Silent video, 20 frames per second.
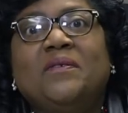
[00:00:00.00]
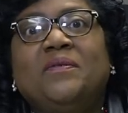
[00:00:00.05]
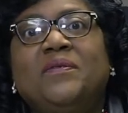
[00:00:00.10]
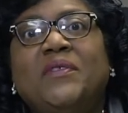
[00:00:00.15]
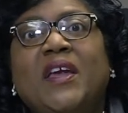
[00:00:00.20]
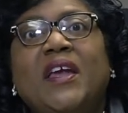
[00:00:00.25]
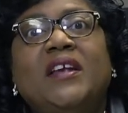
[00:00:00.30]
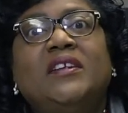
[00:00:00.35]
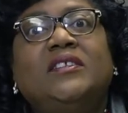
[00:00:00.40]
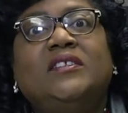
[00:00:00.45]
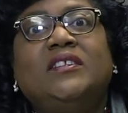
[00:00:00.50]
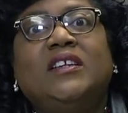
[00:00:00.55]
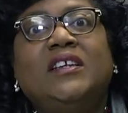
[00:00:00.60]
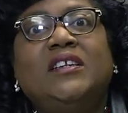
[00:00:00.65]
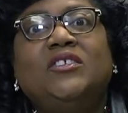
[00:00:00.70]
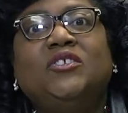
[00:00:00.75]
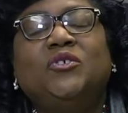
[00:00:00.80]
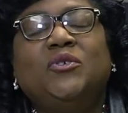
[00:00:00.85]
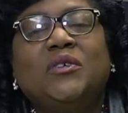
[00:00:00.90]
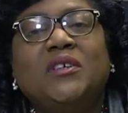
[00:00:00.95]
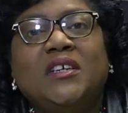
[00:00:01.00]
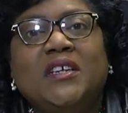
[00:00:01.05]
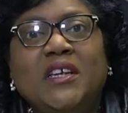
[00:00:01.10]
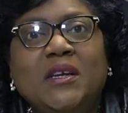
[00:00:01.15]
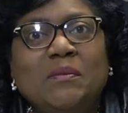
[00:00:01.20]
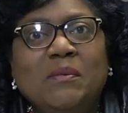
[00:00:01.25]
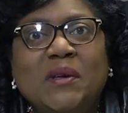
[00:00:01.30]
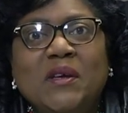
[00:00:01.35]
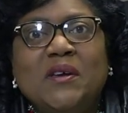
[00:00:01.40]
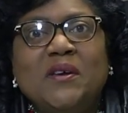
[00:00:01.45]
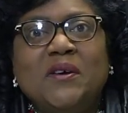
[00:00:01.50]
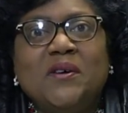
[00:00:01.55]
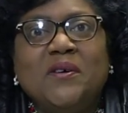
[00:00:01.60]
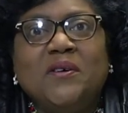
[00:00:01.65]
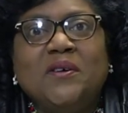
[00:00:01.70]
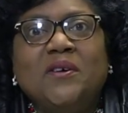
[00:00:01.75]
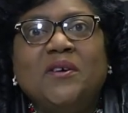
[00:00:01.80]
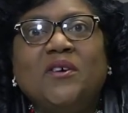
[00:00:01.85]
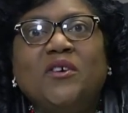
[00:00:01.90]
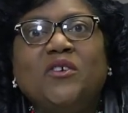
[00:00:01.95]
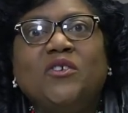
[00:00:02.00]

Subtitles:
they send you an email